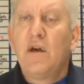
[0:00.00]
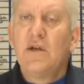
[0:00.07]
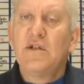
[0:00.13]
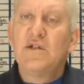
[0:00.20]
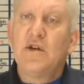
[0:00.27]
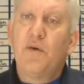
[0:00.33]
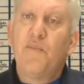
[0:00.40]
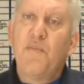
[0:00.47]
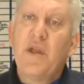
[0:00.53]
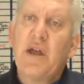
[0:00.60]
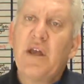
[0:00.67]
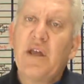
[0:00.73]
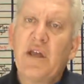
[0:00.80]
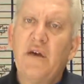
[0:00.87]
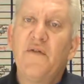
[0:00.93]
So
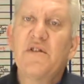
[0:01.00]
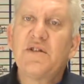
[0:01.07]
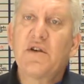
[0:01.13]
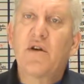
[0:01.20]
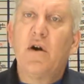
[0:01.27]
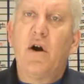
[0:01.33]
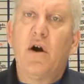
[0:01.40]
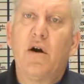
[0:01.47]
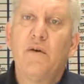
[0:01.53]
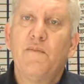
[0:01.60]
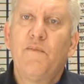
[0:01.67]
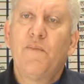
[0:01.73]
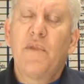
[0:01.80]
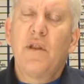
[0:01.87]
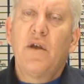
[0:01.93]
give us a call.
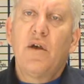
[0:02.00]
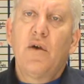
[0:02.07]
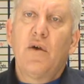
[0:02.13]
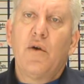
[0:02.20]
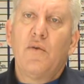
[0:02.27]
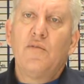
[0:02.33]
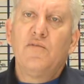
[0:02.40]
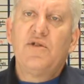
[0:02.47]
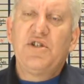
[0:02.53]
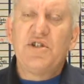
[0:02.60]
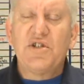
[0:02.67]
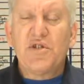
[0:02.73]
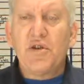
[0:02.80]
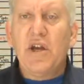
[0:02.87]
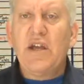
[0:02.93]

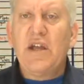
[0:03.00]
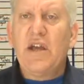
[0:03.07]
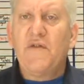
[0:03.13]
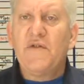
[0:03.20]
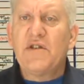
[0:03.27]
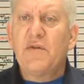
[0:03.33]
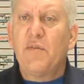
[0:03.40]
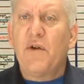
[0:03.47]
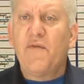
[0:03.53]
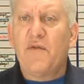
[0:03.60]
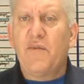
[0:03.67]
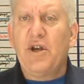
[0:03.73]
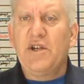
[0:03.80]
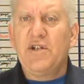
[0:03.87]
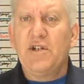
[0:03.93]
Just trying to give you some
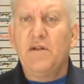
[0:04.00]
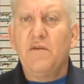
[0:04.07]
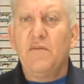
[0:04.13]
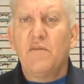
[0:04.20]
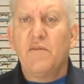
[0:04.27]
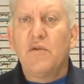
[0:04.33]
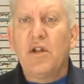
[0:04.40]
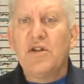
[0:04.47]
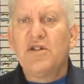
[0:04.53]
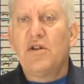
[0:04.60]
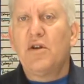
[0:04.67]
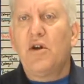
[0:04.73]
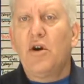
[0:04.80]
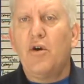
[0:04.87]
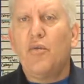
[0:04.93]
information, let you
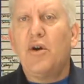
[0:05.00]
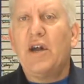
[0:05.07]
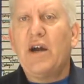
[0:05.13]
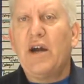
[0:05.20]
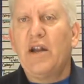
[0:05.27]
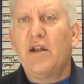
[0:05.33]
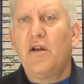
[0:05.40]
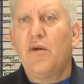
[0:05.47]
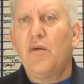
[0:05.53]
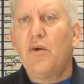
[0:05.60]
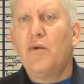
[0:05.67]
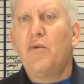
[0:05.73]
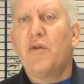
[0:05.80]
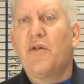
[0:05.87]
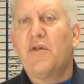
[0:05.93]
know we kind of know
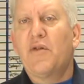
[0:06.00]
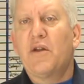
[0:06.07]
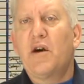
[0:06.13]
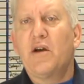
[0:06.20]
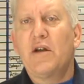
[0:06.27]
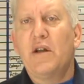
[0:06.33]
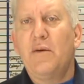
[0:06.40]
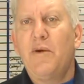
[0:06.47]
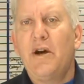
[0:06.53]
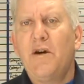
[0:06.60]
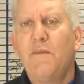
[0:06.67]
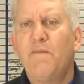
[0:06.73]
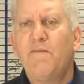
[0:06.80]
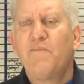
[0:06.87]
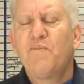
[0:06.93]
what we're talking
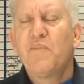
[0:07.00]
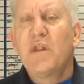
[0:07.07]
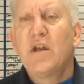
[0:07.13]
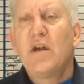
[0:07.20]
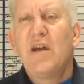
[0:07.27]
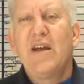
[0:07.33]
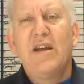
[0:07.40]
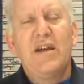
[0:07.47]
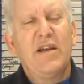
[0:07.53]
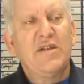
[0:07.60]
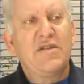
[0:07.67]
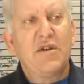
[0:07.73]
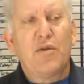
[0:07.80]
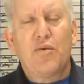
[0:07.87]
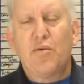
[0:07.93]
about.
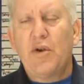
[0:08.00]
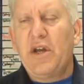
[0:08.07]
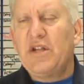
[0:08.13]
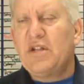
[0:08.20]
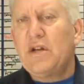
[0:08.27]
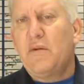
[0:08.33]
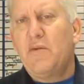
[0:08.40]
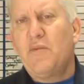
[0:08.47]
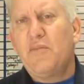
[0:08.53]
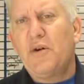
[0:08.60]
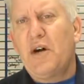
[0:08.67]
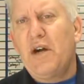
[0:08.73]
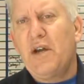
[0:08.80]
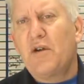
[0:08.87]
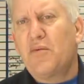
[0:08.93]
It's a great time to
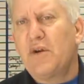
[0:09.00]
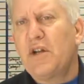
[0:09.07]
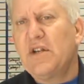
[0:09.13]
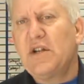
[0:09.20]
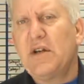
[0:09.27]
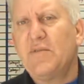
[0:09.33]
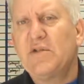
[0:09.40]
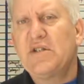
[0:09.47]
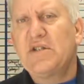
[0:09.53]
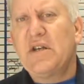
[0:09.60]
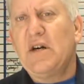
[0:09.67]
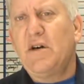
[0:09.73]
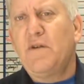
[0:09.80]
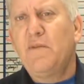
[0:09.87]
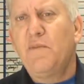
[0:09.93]
buy, great time to
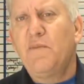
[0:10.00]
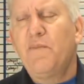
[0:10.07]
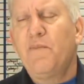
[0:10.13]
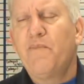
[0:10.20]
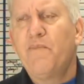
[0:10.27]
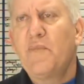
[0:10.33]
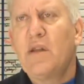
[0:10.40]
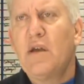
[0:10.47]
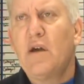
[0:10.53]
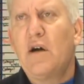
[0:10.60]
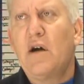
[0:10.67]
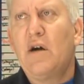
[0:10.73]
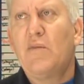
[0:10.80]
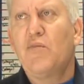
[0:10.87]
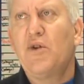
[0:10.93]
sell.
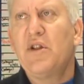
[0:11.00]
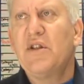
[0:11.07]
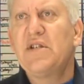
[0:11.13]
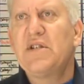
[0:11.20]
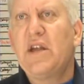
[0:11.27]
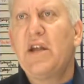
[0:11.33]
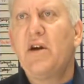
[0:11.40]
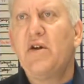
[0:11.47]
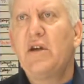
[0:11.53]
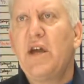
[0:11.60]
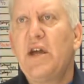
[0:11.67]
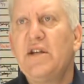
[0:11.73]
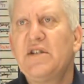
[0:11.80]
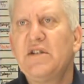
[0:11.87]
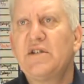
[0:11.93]
Real estate
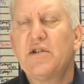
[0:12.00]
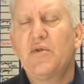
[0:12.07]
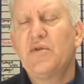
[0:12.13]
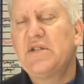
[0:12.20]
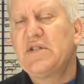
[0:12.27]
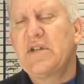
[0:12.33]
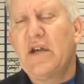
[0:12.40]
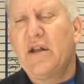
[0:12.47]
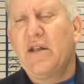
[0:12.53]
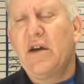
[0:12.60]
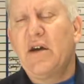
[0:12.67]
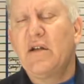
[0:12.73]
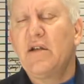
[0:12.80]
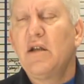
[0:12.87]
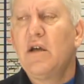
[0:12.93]
agents always say
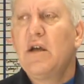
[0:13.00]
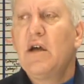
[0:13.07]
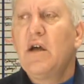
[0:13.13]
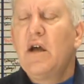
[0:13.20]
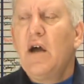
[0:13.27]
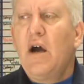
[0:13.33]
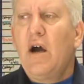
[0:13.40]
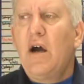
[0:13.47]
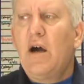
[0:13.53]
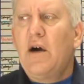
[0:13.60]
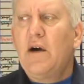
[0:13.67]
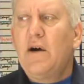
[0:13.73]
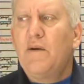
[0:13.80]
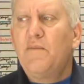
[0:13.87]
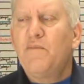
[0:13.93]
that,
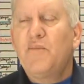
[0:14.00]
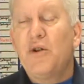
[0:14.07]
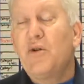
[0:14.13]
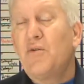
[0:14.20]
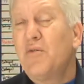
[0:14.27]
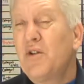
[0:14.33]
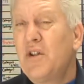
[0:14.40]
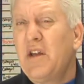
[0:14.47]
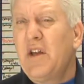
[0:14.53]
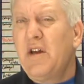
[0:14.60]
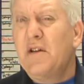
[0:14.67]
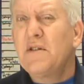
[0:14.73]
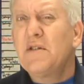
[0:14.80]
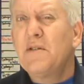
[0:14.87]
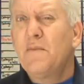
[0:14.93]
but it really
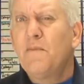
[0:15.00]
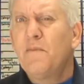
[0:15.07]
is.